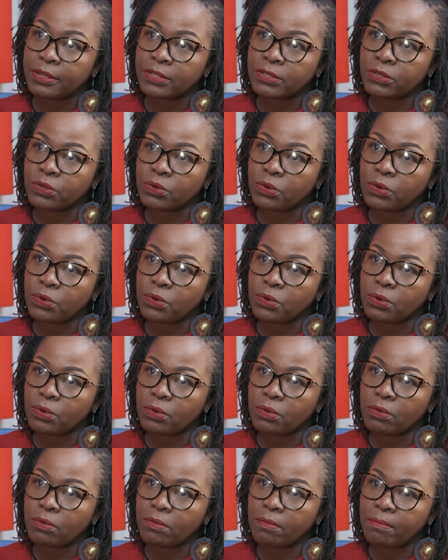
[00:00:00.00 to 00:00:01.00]

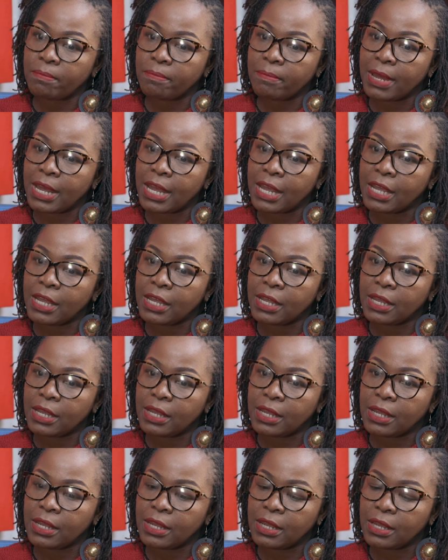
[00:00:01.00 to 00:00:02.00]
So
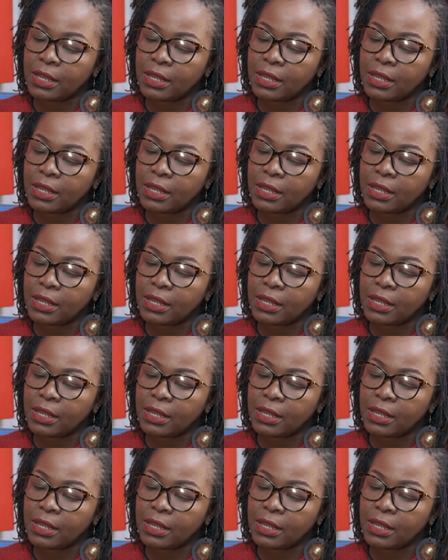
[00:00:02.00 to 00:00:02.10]
my